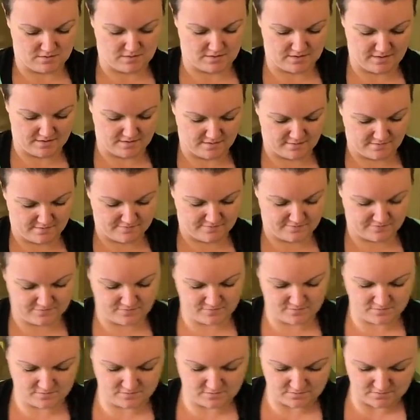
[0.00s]
have
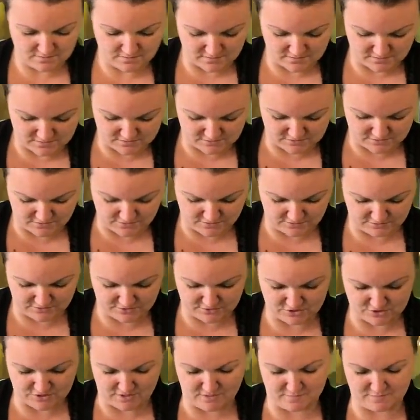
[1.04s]
a circular
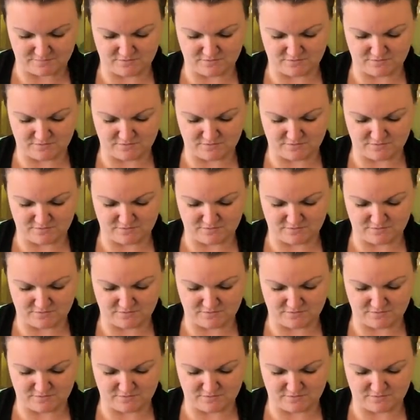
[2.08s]
shape,